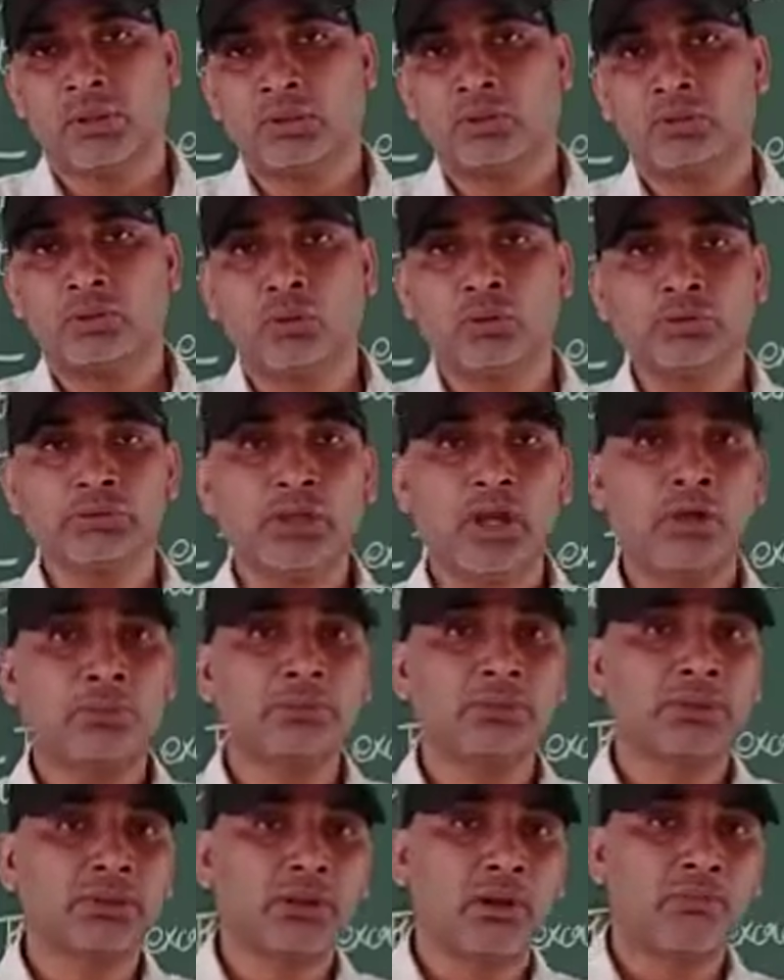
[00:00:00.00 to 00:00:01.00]
those
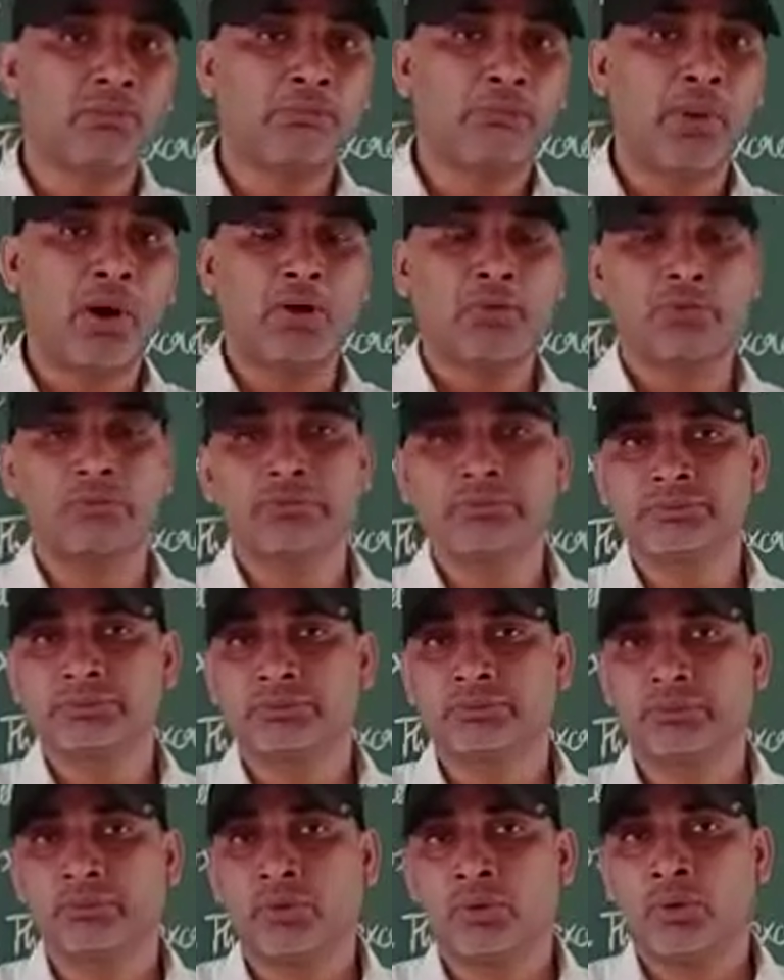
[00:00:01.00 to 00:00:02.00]
of the compounds
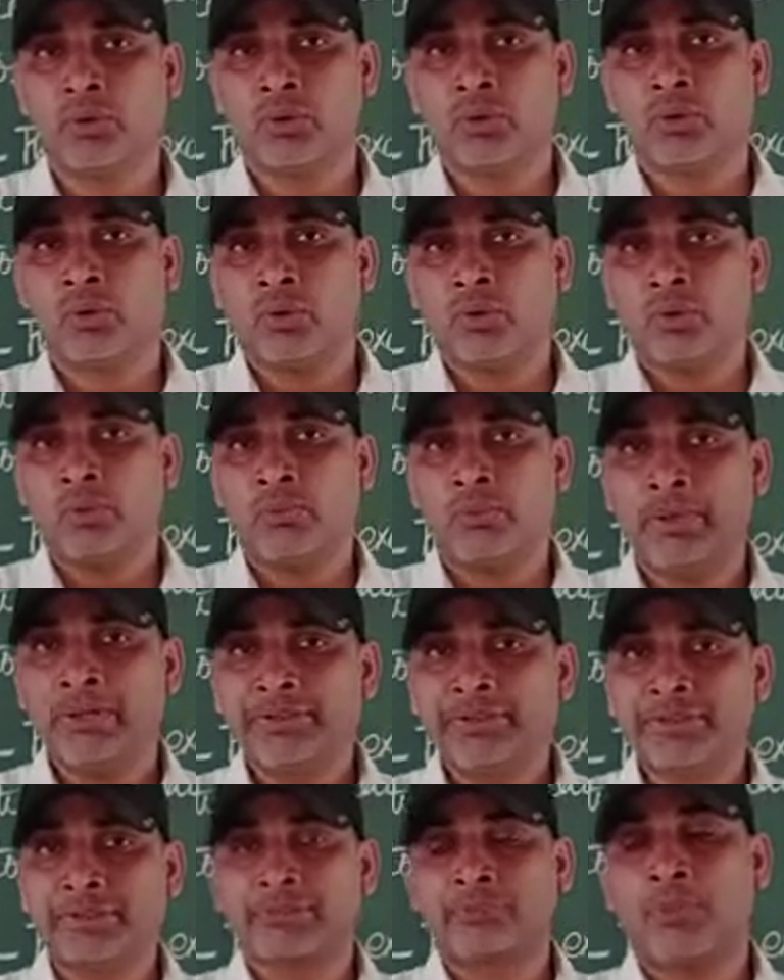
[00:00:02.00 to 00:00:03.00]

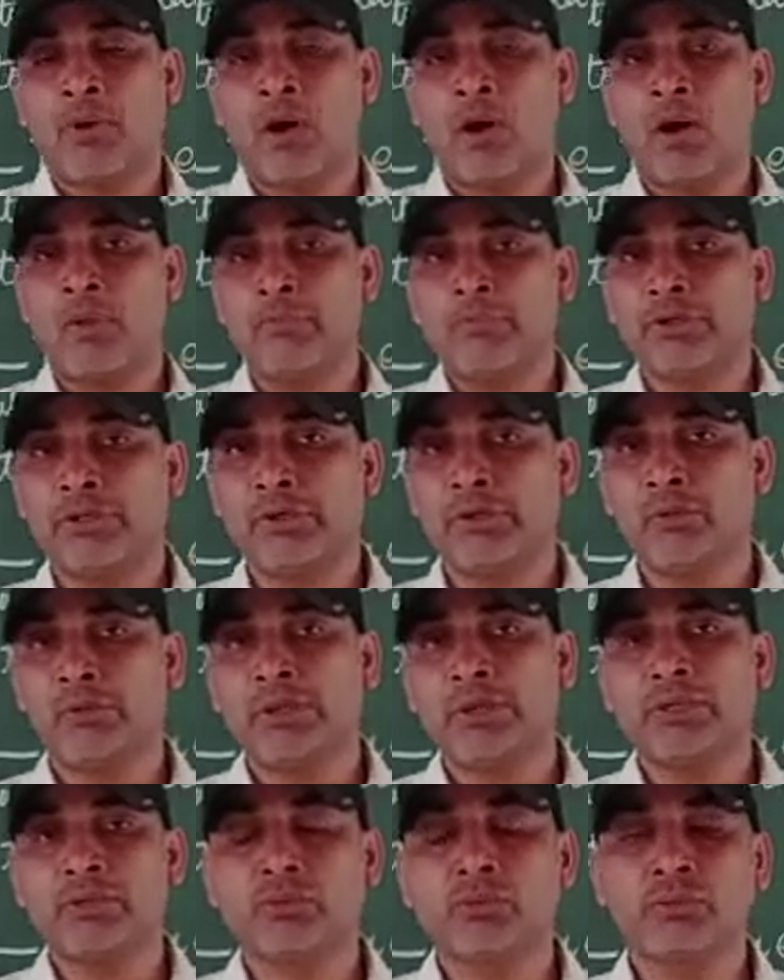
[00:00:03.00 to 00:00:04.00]
which form
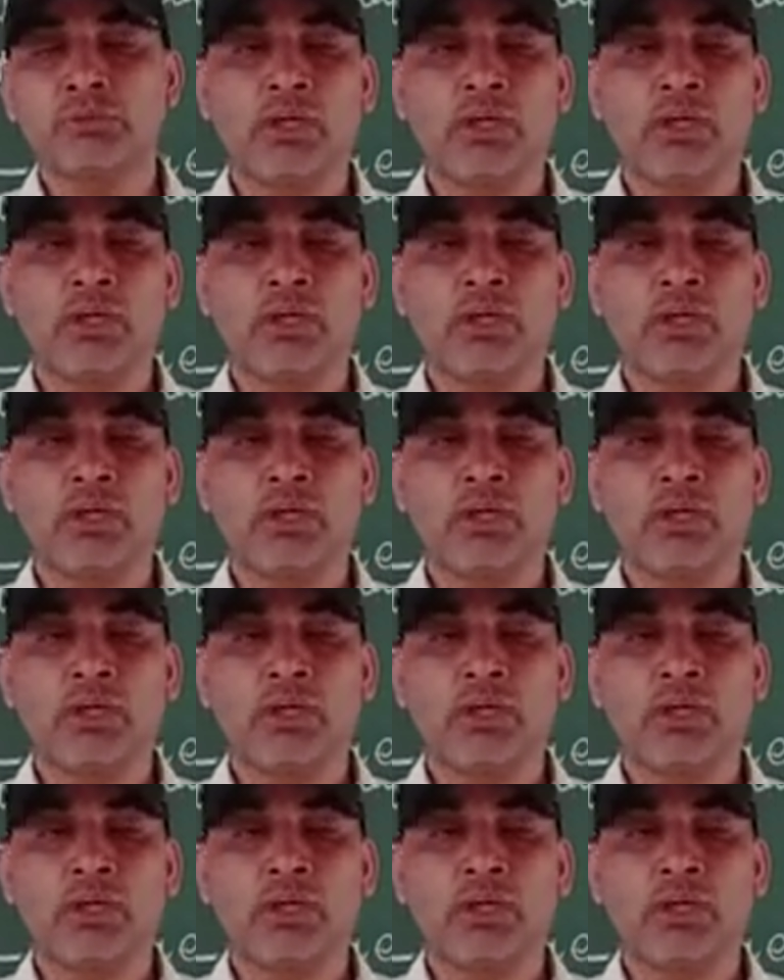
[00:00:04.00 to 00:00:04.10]
during to